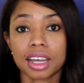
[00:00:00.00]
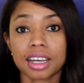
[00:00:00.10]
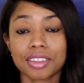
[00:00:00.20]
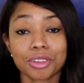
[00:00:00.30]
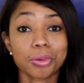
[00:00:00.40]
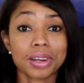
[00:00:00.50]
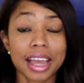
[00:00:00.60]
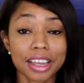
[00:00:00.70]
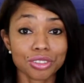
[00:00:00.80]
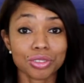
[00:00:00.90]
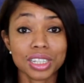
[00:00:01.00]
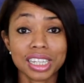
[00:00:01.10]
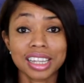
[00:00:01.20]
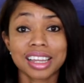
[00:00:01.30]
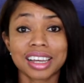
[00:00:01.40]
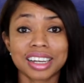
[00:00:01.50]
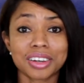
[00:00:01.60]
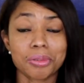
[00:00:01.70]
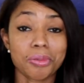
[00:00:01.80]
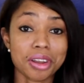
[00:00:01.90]
the Lord actually
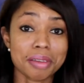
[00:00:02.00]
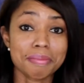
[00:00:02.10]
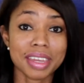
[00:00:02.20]
wanted